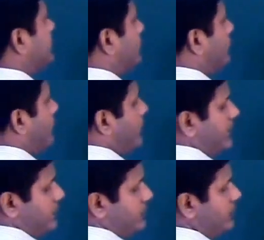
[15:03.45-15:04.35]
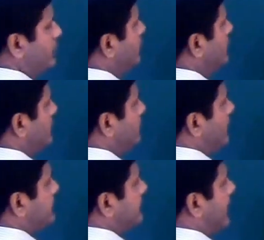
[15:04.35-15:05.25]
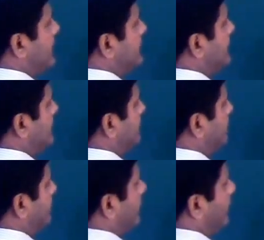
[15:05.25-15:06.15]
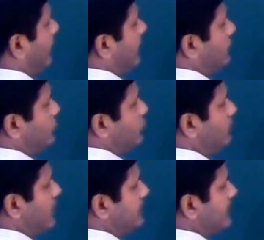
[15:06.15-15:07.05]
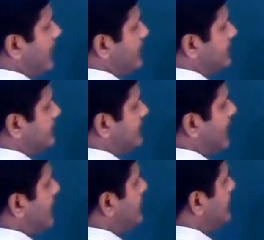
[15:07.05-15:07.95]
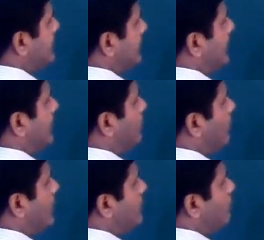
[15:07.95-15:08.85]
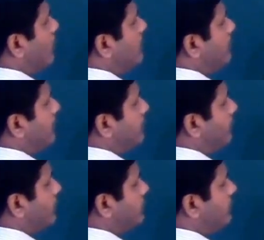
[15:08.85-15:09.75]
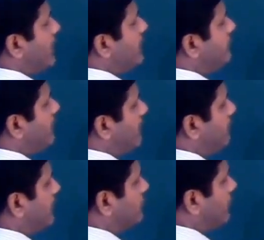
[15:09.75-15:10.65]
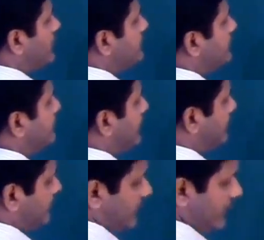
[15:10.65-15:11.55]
So 42 plus 18. 2 plus 8 is 10. Carry 1. 1 plus 4 is 5. 5 plus 1 is 6.